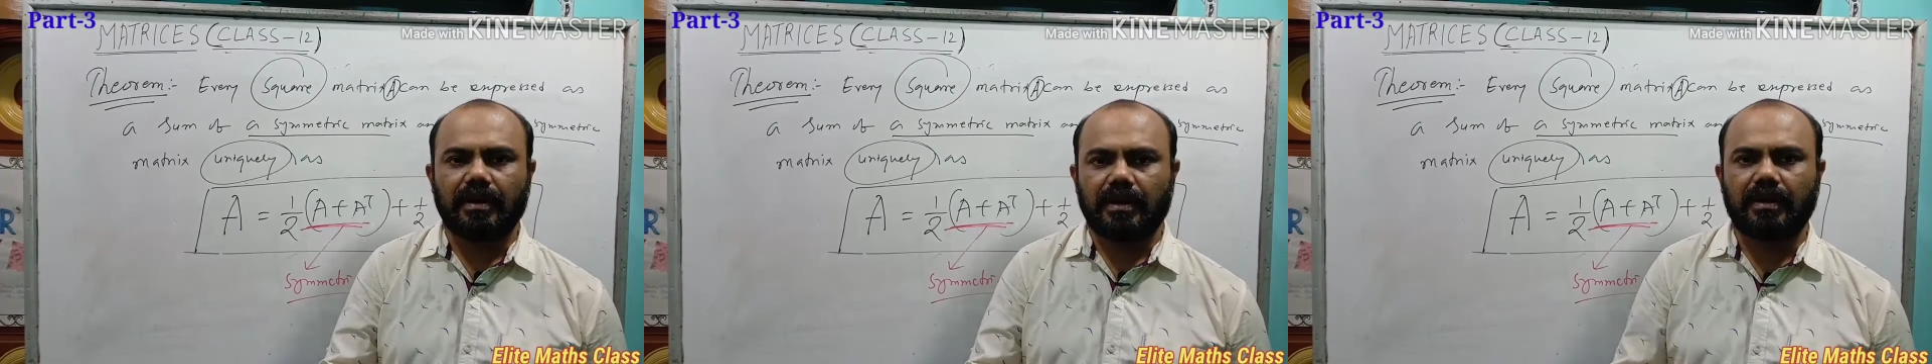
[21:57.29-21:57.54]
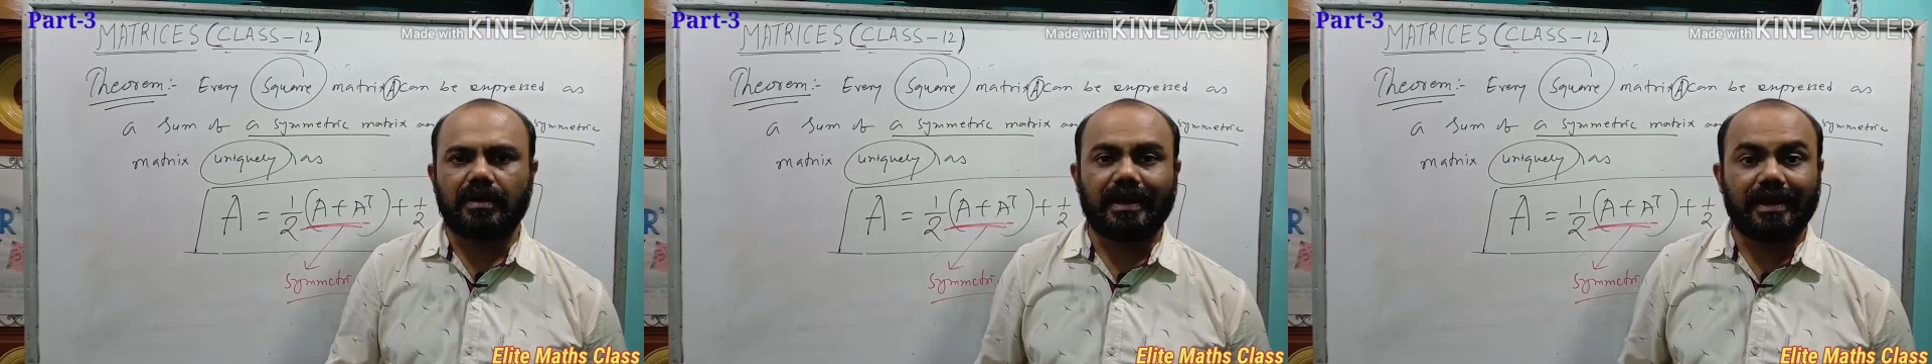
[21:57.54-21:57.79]

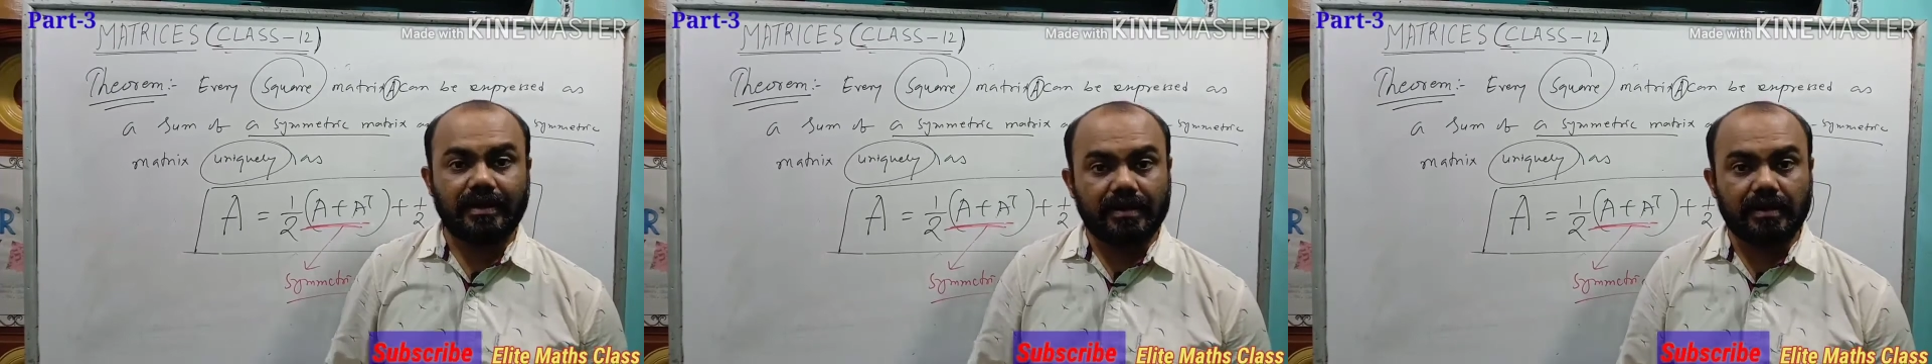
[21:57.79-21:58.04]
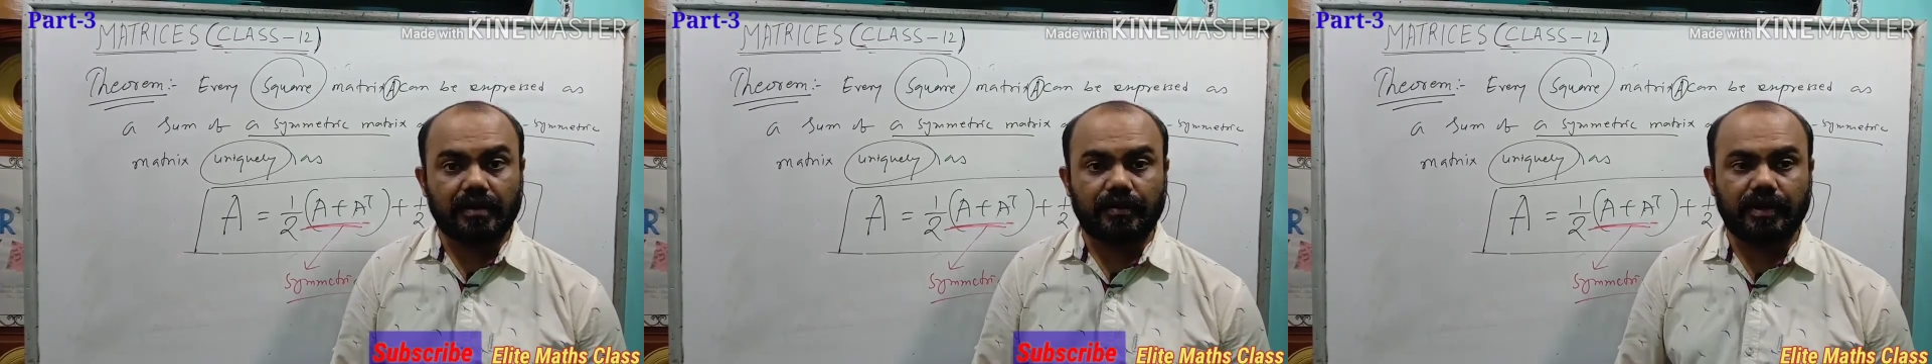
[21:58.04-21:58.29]

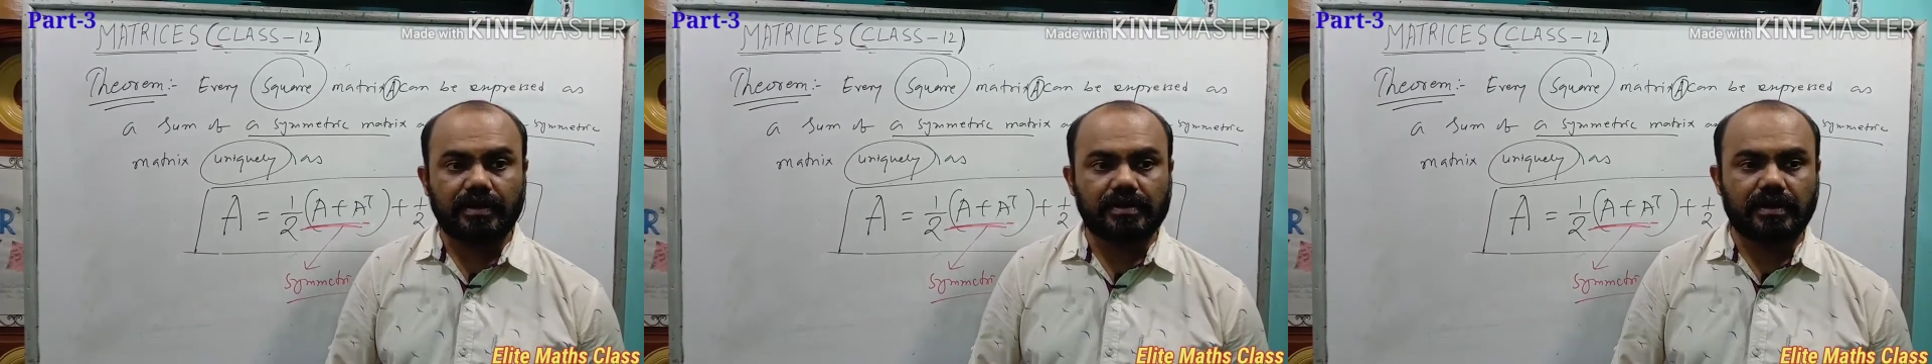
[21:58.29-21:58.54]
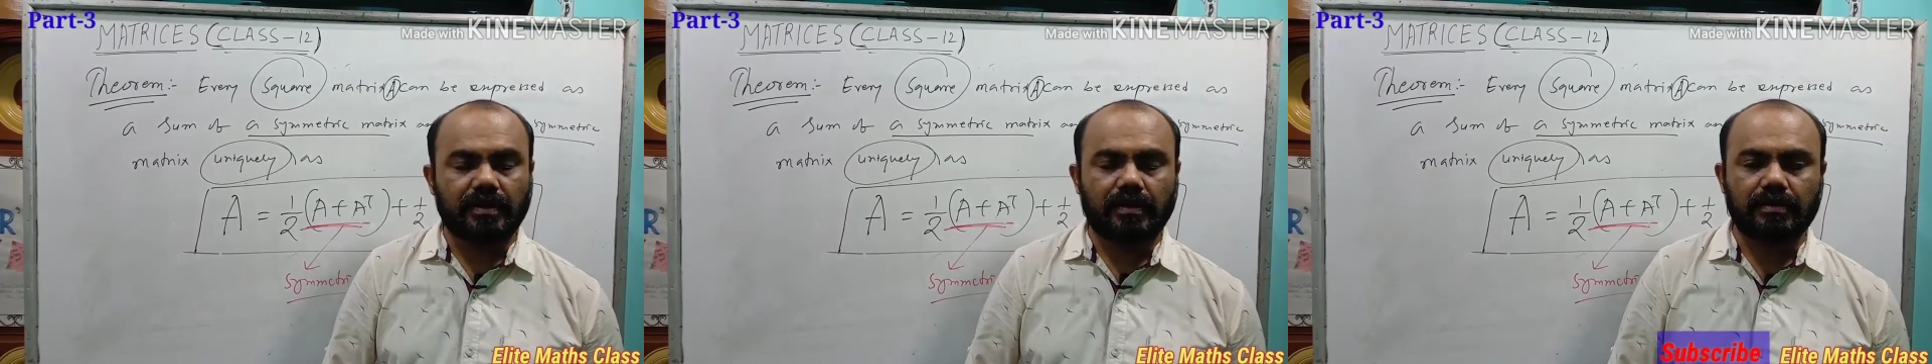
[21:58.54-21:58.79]
another
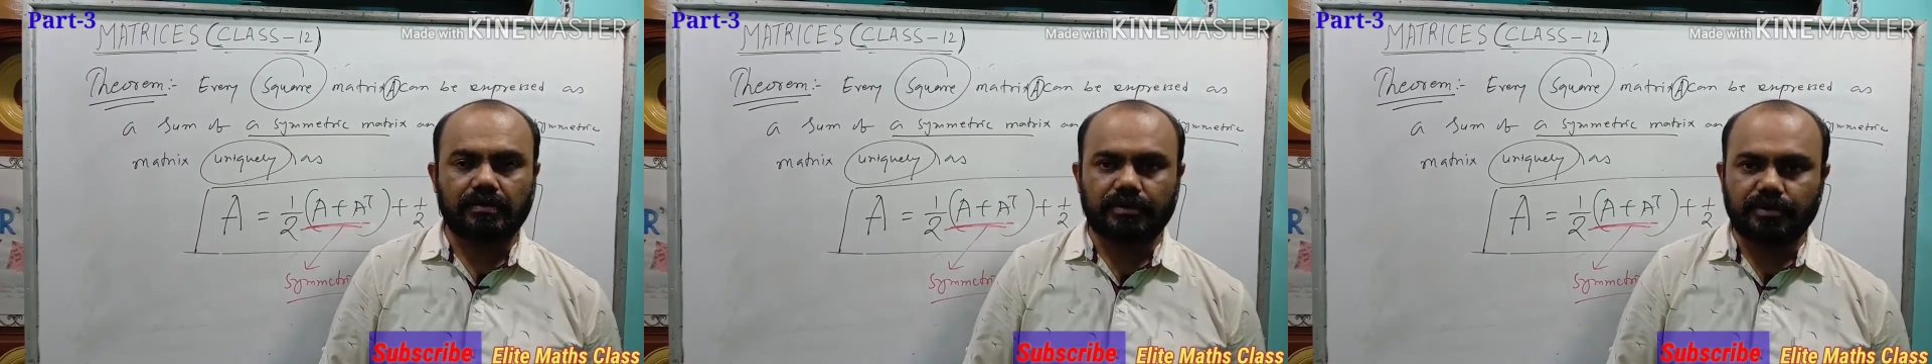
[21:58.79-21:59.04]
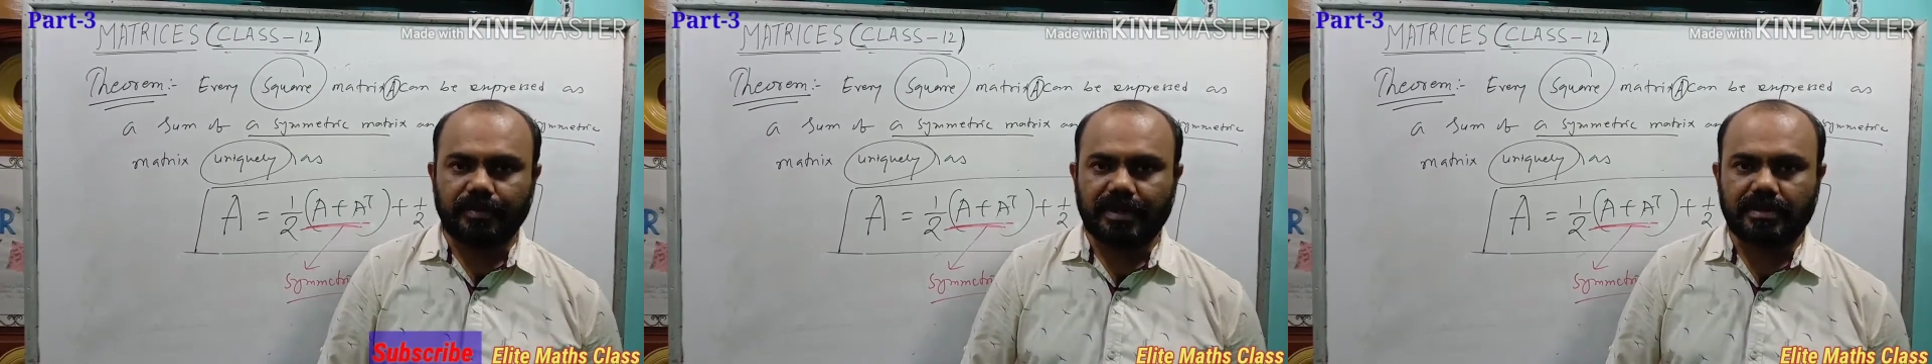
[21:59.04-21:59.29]
operation on
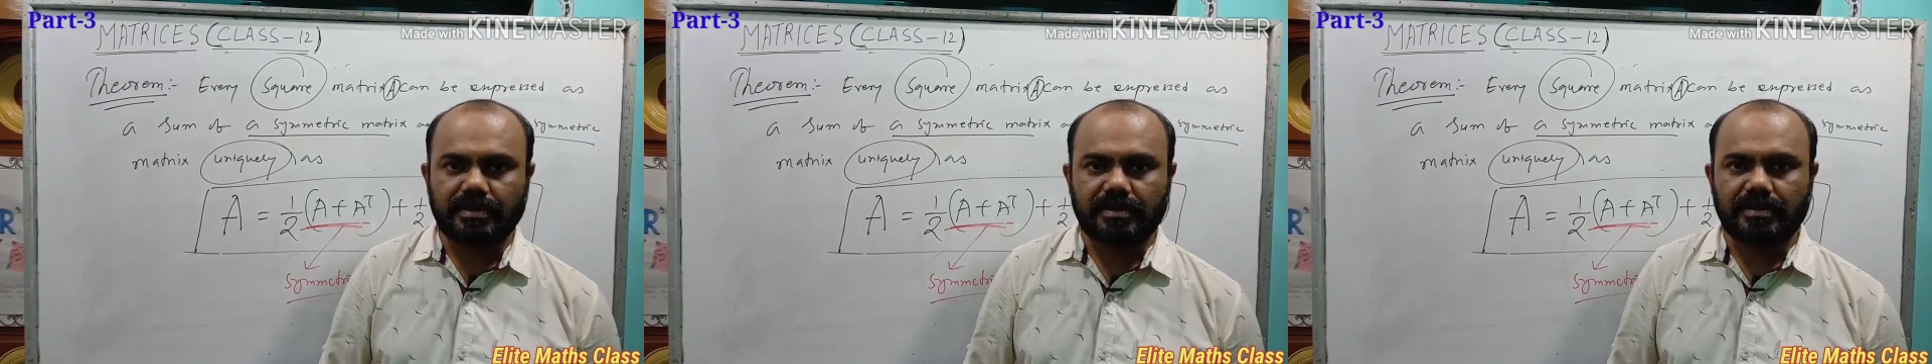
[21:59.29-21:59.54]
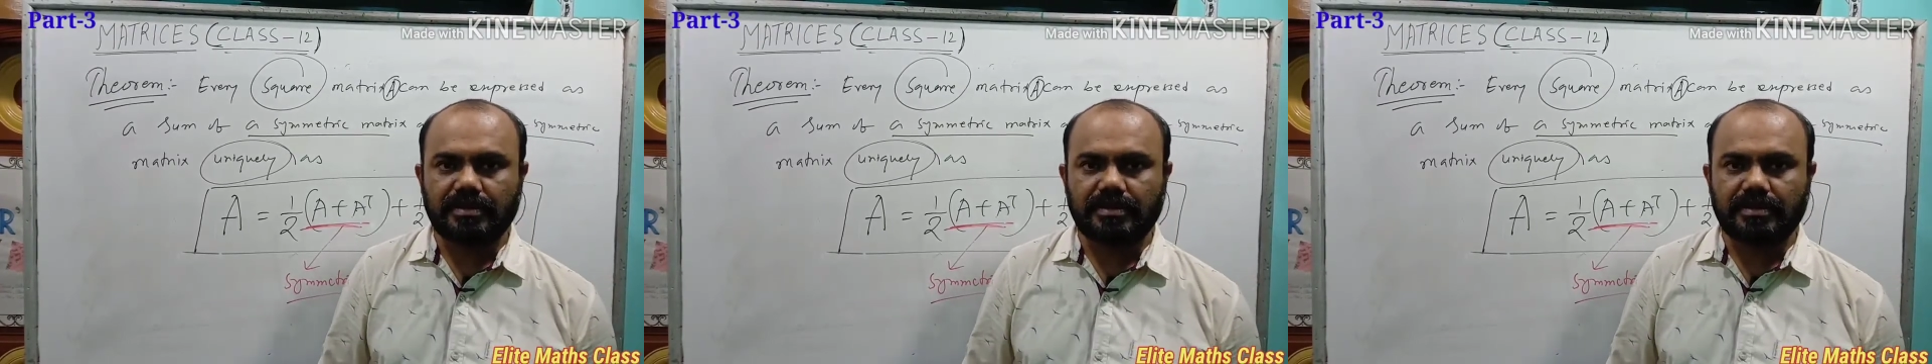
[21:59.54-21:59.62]
two matrices,